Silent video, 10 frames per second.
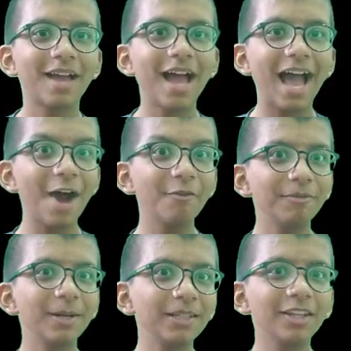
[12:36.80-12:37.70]
How we
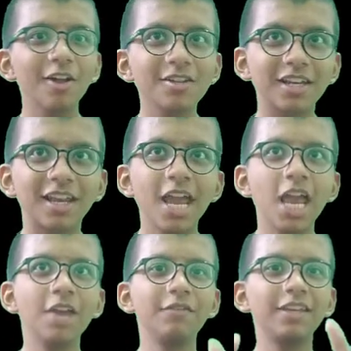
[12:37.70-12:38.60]
build the logic?
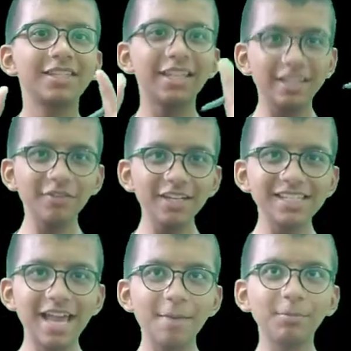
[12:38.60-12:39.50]
We set it up an
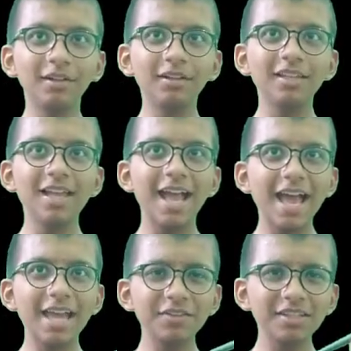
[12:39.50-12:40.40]
example
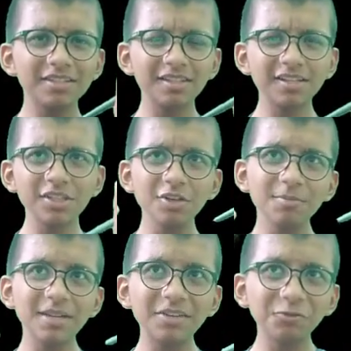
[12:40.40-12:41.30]
and we assume
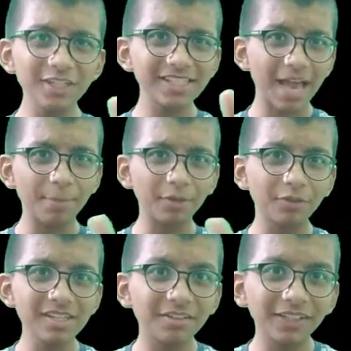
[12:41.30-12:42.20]
that what is happening, what
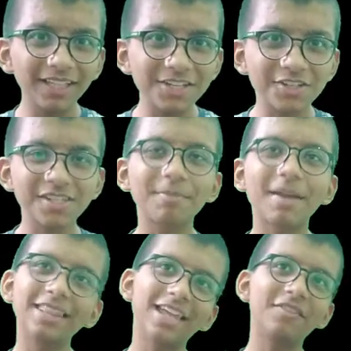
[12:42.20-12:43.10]
is the relationship,
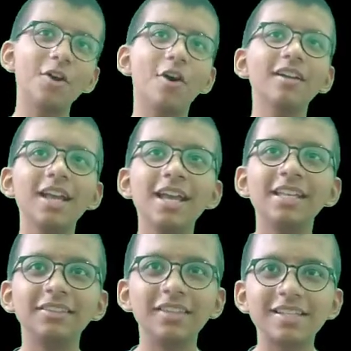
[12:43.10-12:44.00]
and then we got
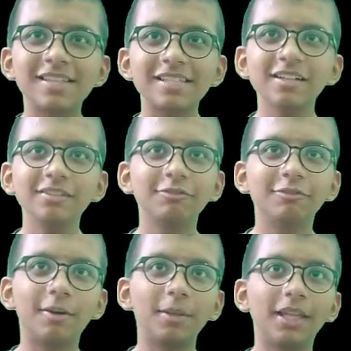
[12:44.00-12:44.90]
this as a
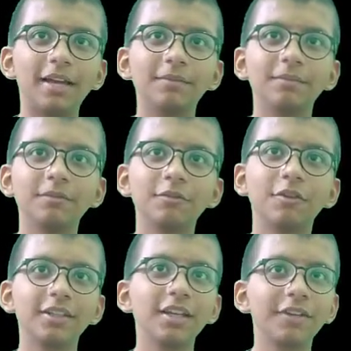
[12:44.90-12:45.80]
formula
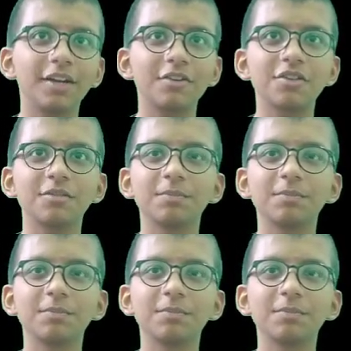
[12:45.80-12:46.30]
for the recursion.